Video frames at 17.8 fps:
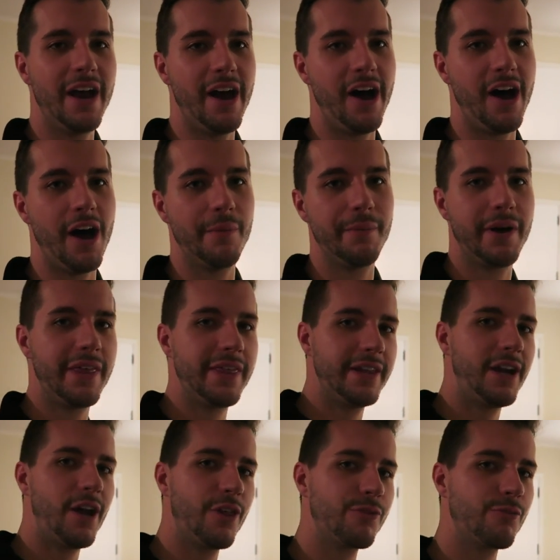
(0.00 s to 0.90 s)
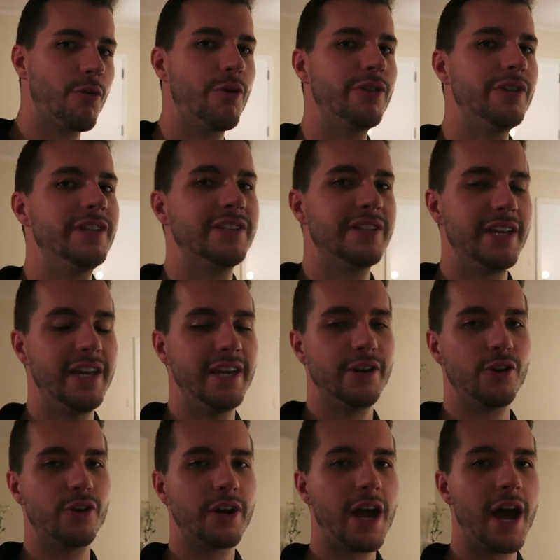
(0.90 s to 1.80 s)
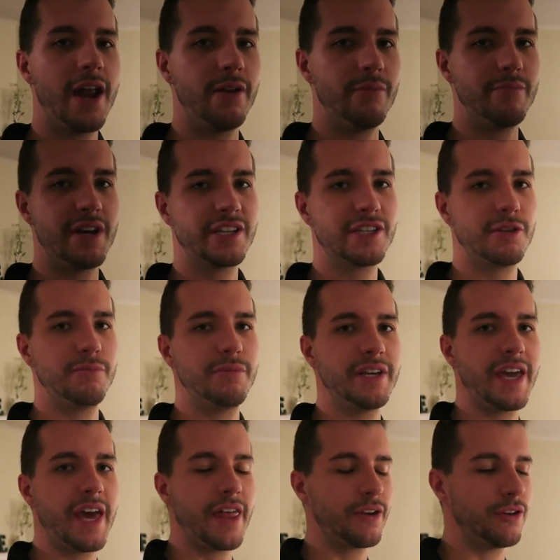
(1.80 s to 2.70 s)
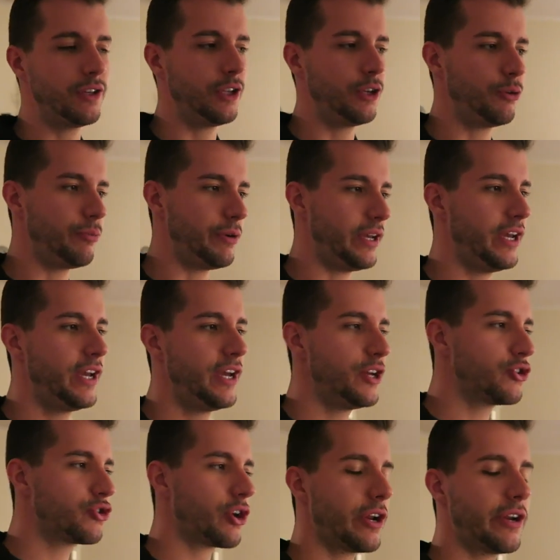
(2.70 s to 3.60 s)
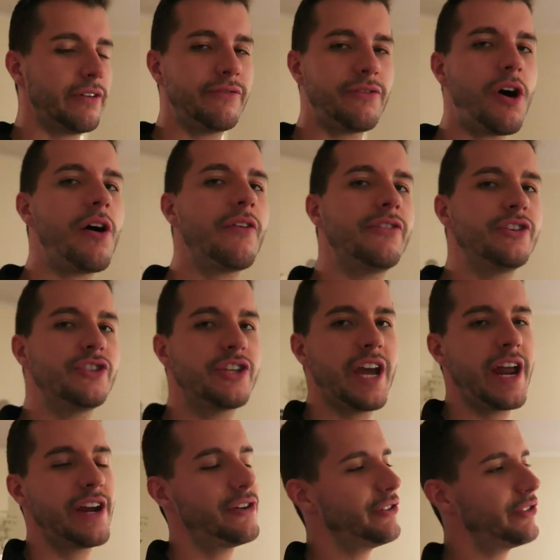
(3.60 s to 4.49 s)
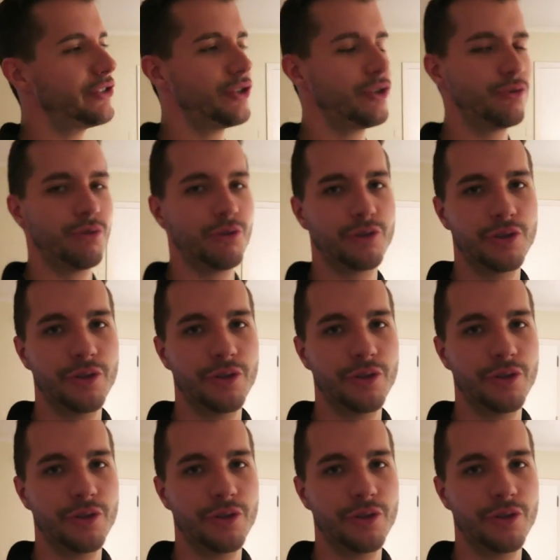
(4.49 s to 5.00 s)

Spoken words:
And then I'll throw these in or kind of mix them together a little bit, trying to evolve the channel as usual.